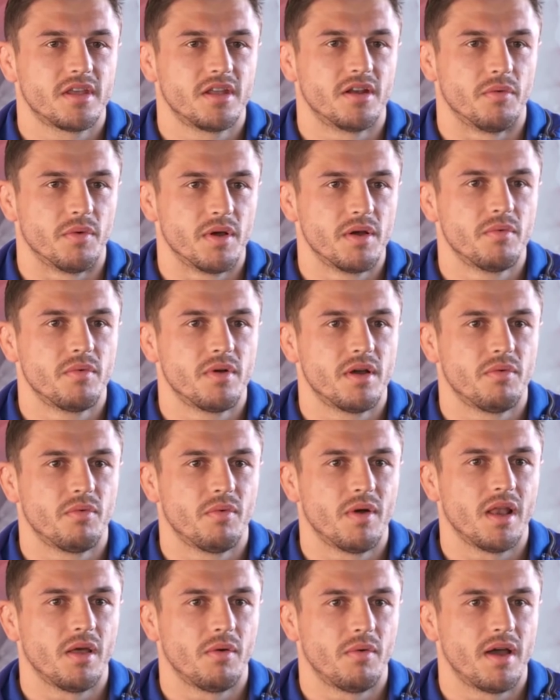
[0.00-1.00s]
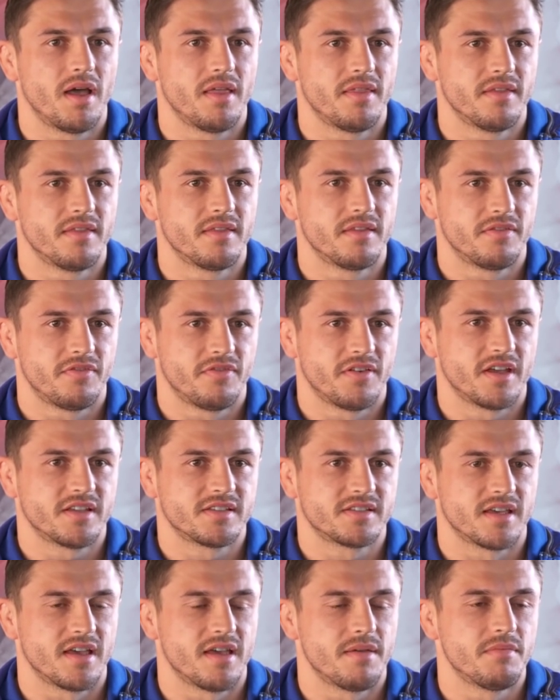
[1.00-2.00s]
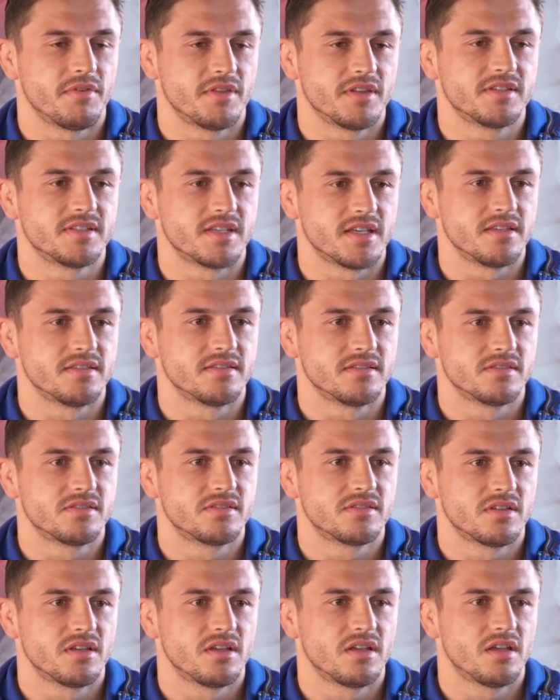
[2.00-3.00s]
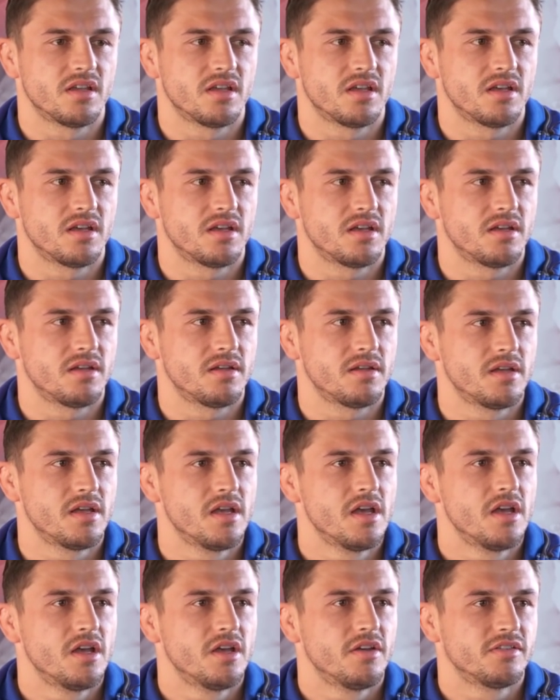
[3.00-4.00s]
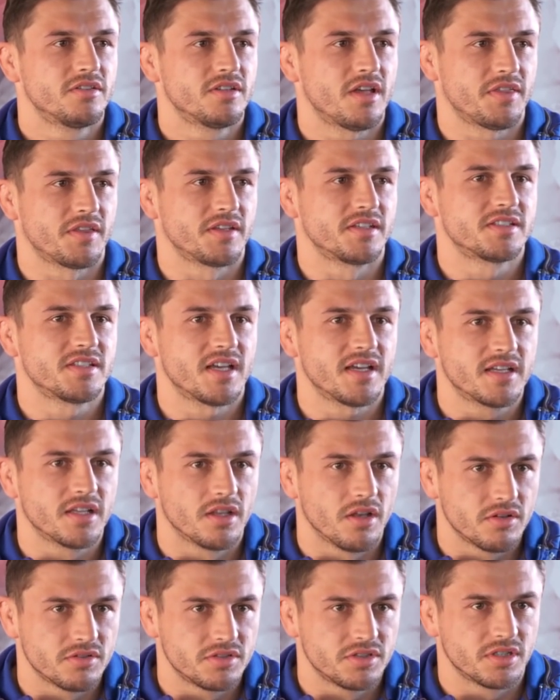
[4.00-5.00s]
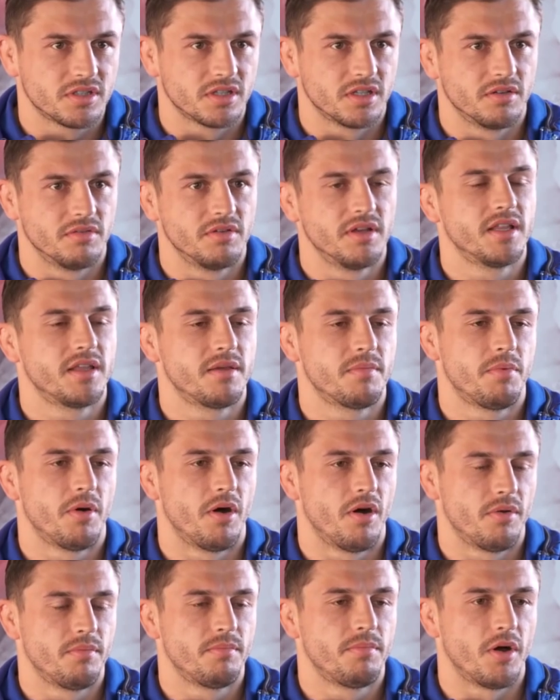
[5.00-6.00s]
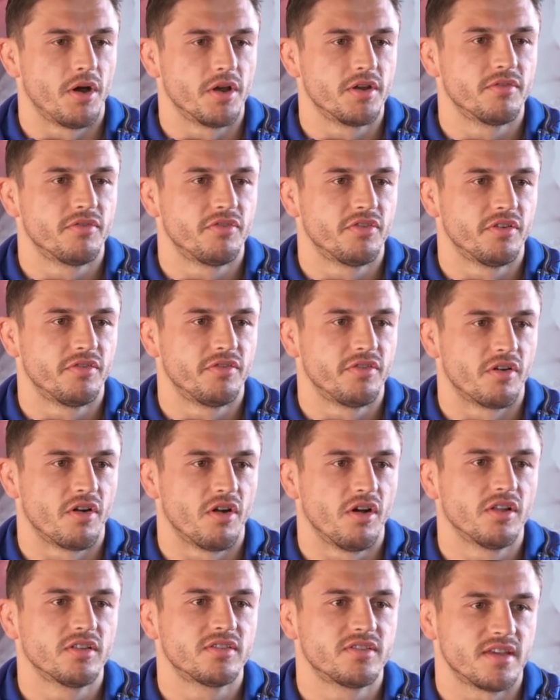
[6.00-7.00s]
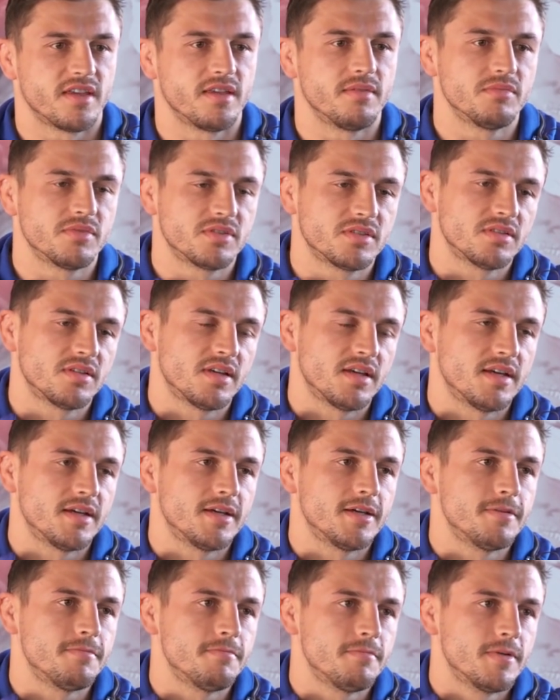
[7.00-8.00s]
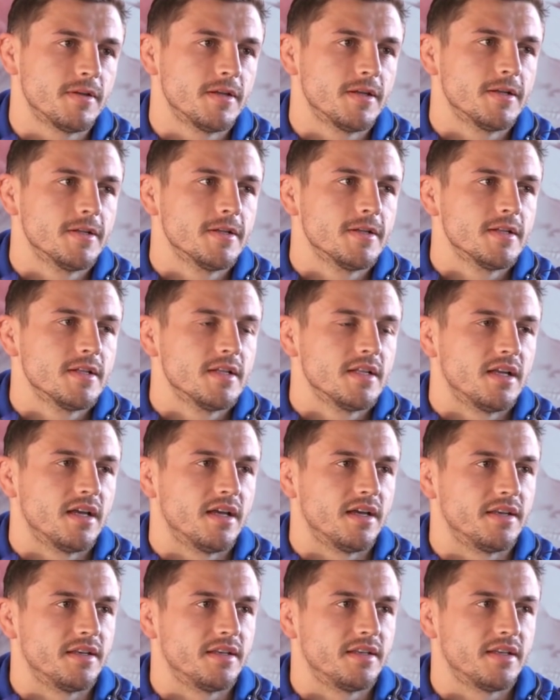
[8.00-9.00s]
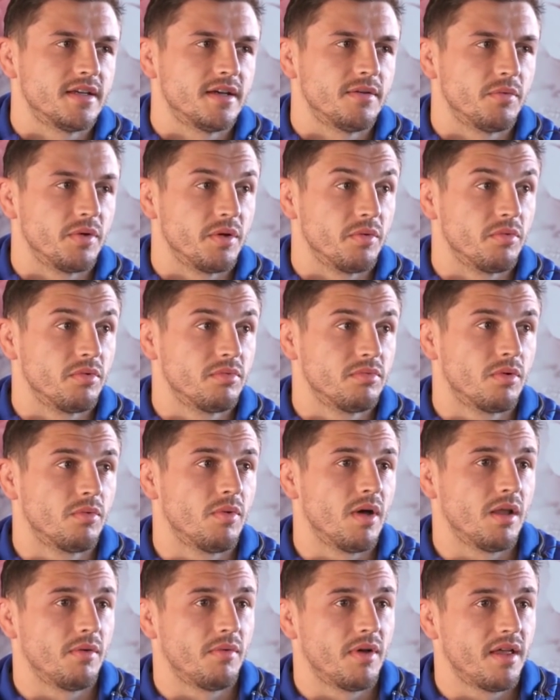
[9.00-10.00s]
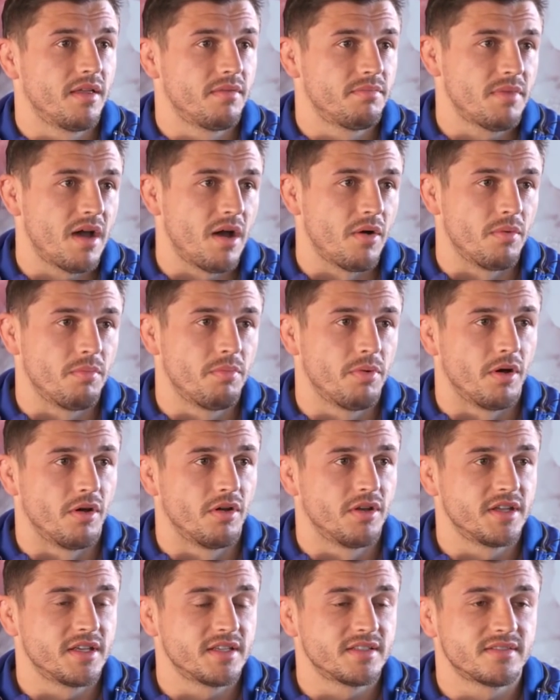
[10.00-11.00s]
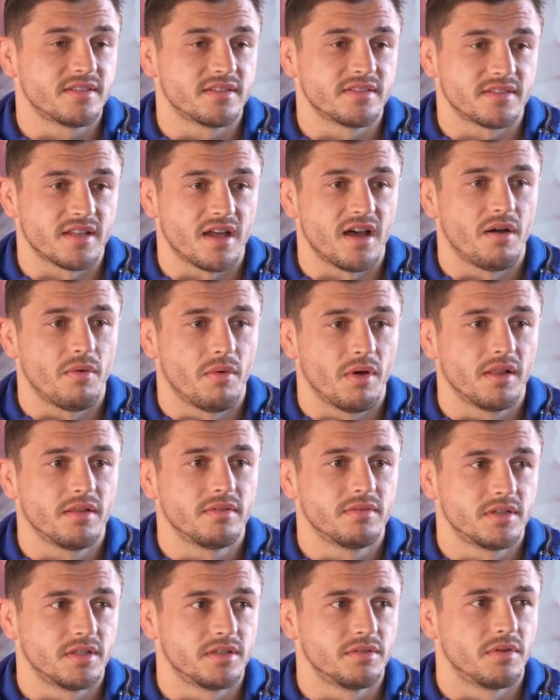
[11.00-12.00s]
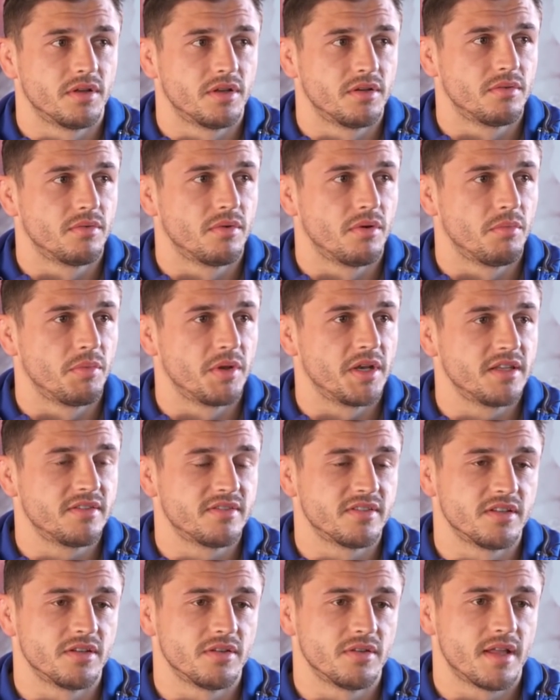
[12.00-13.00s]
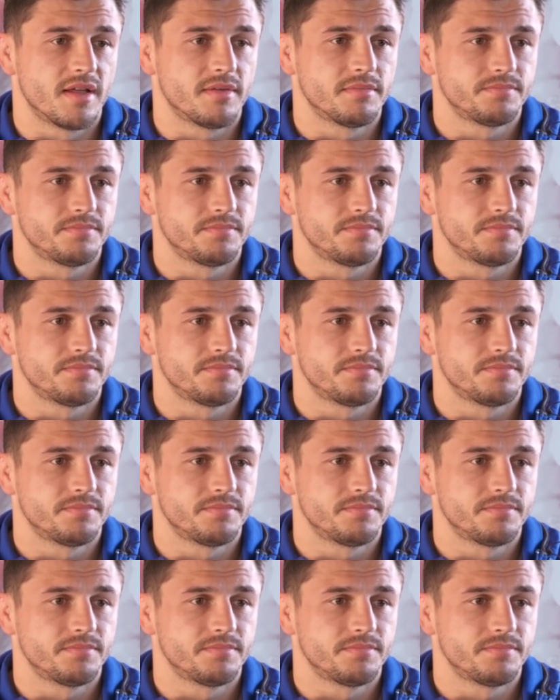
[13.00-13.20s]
you know, we're, we're well aware that the first game of the season's, uh, I think, psychologically a really important point for, for all teams. Um, and uh, we, we're well aware how important it is to start well, and, and, and we need to do that.